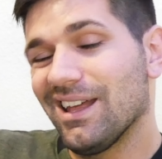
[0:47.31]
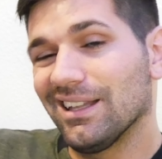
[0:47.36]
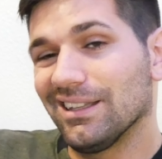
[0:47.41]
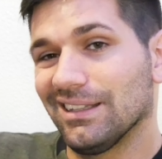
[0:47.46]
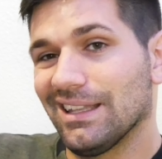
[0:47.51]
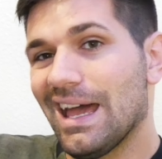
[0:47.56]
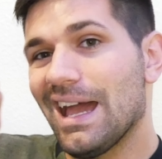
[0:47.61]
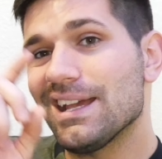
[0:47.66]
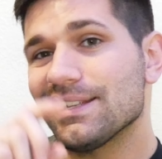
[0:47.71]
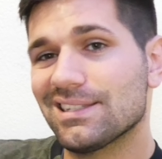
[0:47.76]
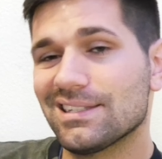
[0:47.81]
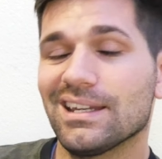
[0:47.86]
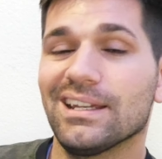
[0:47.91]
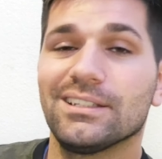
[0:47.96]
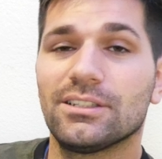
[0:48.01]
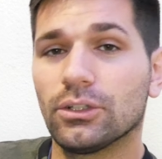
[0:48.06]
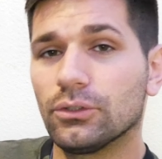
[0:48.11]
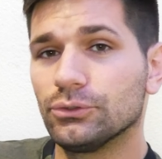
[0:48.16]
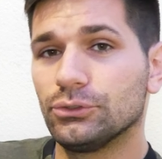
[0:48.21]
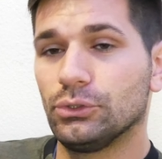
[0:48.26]
Last
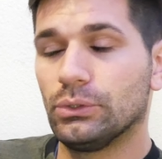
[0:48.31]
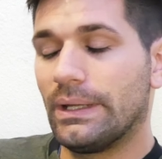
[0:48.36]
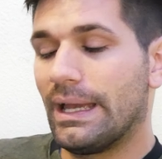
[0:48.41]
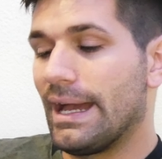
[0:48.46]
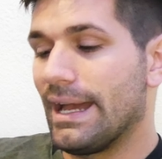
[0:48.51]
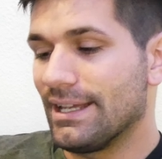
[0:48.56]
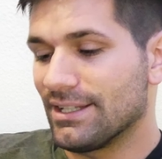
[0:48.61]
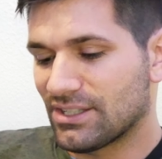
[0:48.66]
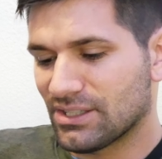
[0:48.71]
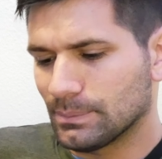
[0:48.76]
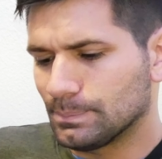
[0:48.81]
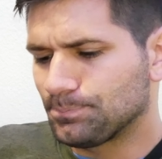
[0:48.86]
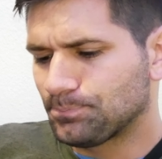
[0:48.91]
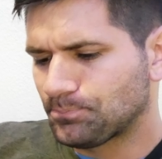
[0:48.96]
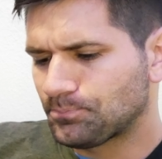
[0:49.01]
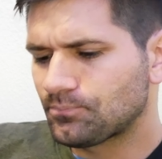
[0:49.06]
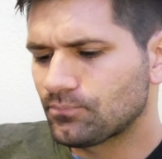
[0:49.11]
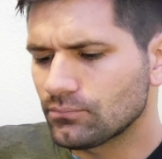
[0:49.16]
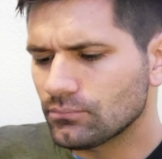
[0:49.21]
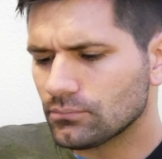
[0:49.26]
I told you guys,
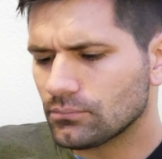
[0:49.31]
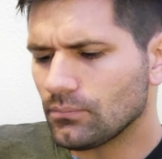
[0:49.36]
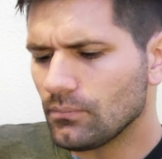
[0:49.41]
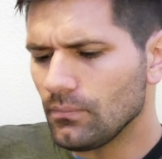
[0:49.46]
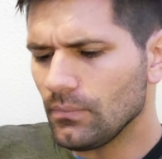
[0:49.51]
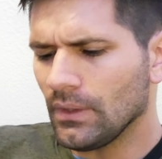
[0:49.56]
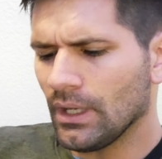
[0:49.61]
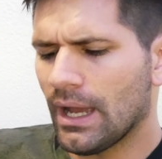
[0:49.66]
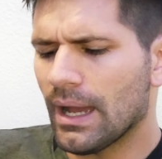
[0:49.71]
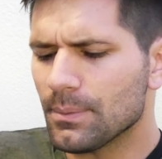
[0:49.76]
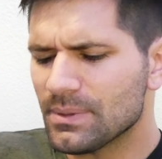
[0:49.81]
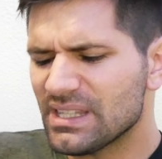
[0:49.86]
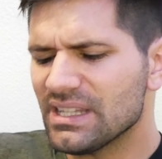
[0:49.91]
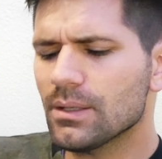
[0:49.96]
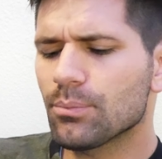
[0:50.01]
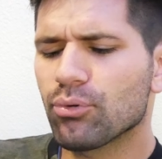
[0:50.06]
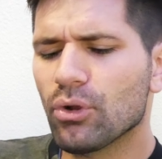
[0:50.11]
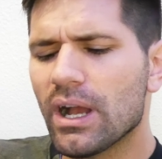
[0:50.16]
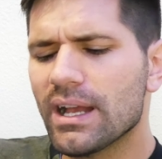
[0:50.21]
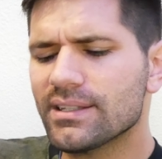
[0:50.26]
I was in
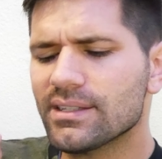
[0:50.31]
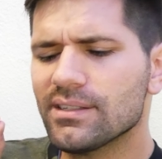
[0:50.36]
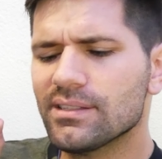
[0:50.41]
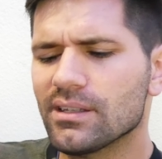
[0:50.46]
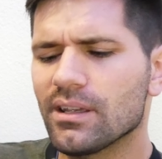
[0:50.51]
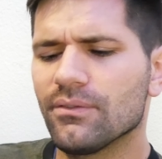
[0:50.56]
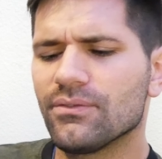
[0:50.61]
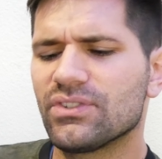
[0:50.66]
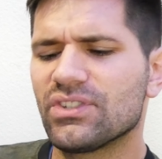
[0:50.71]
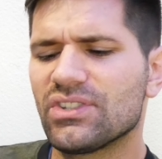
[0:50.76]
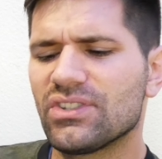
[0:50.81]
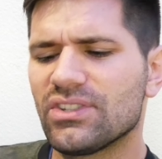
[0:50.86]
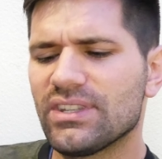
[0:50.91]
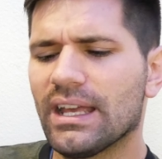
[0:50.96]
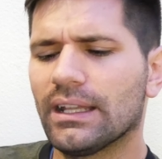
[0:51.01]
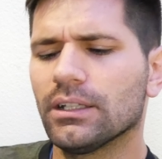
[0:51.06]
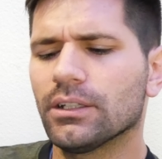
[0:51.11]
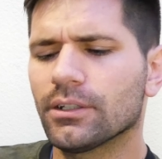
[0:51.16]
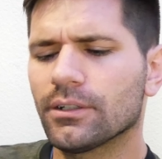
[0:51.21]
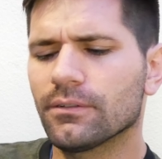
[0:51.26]
the process of
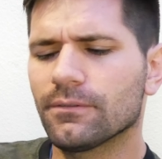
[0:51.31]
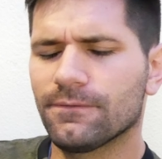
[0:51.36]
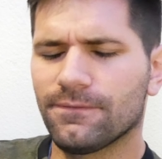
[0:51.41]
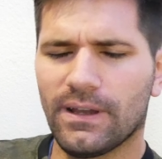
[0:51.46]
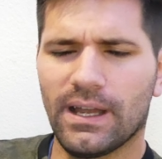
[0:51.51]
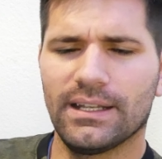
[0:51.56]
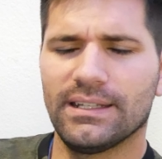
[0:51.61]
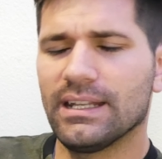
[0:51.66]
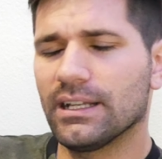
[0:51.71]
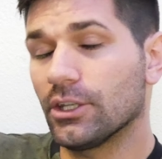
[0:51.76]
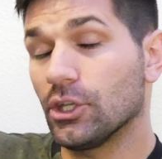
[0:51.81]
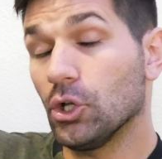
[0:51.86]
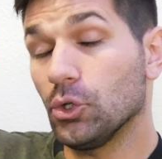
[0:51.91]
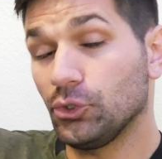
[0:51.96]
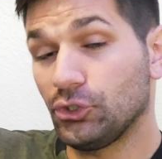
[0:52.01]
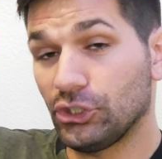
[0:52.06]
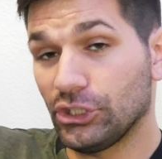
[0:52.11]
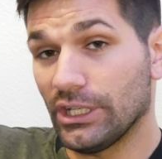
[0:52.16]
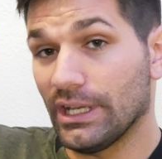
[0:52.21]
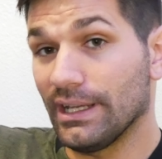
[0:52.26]
seller fi-
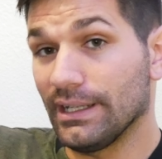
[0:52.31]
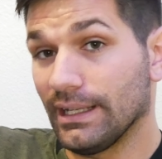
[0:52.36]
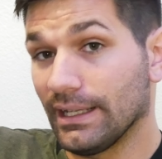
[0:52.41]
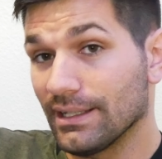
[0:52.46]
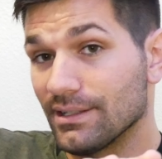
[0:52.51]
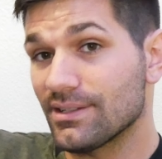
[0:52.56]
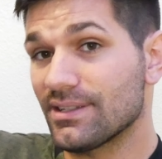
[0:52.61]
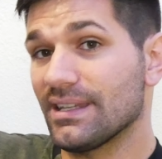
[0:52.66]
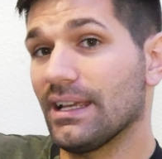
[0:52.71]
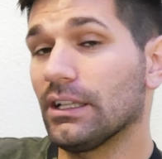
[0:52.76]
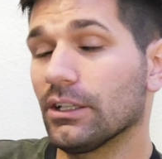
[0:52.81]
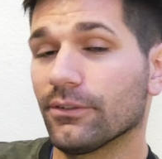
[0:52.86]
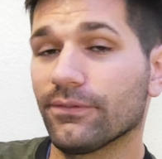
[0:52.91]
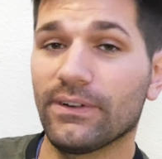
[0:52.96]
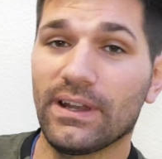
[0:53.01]
negotiating seller